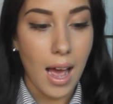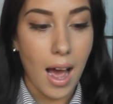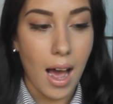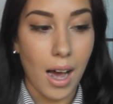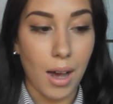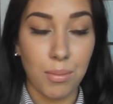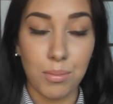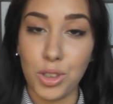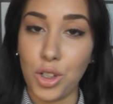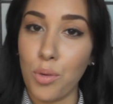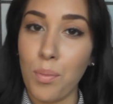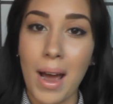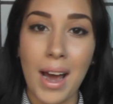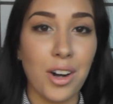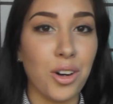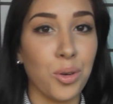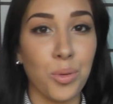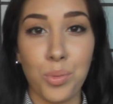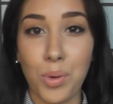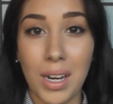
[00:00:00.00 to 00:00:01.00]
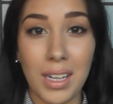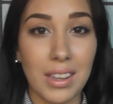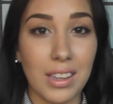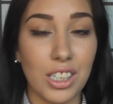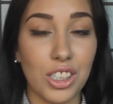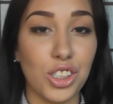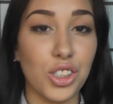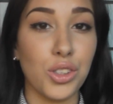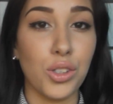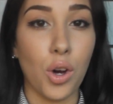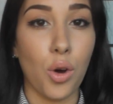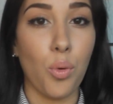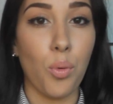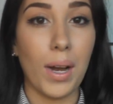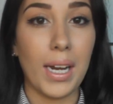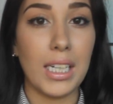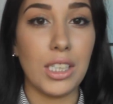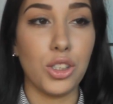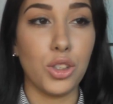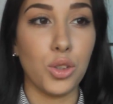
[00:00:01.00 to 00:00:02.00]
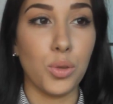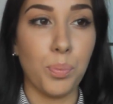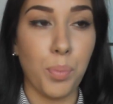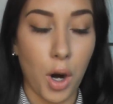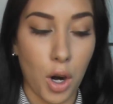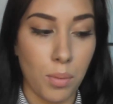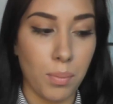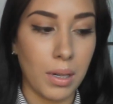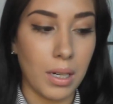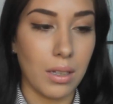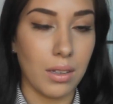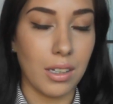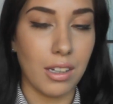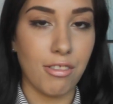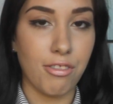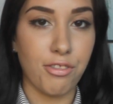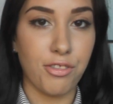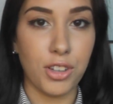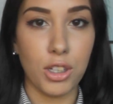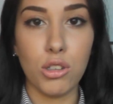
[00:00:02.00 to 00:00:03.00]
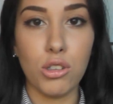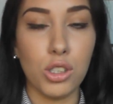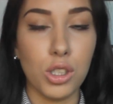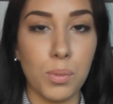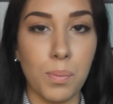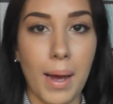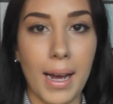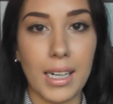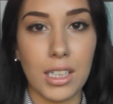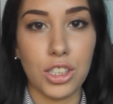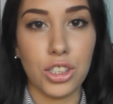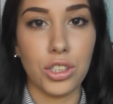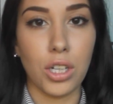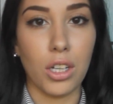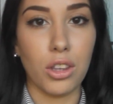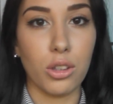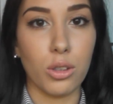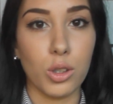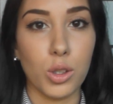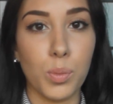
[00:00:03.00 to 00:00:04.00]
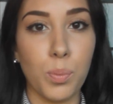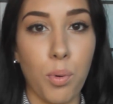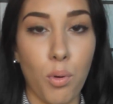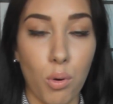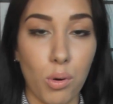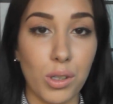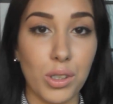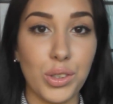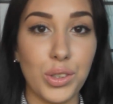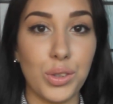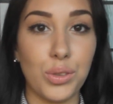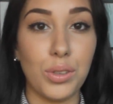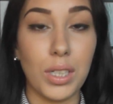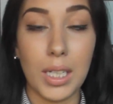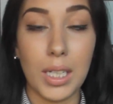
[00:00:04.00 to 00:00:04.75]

Um, no matter what, there's no way to permanently fuse back shut those pores. You